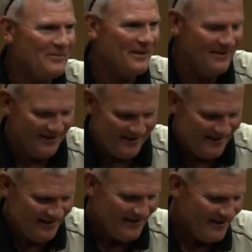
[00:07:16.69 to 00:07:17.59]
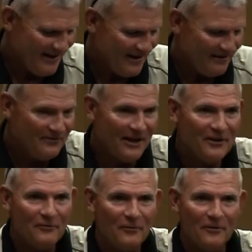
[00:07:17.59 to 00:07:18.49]
But thank
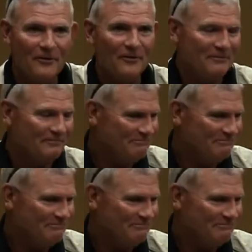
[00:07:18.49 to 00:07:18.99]
you for your